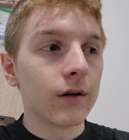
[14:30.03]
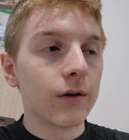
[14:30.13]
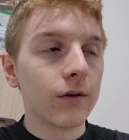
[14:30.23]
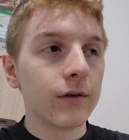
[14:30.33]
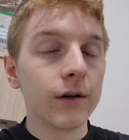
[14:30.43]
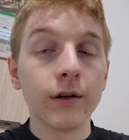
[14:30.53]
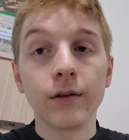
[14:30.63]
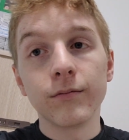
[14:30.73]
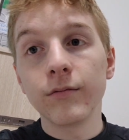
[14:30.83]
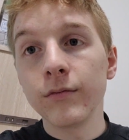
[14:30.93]
or
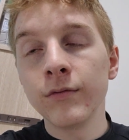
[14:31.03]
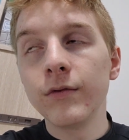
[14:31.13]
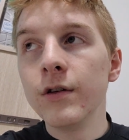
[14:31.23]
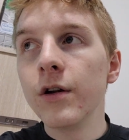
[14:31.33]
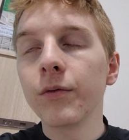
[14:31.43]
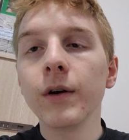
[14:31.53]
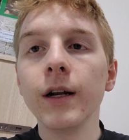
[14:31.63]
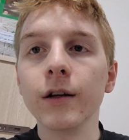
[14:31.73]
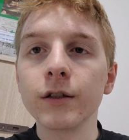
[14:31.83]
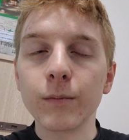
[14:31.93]
the Narita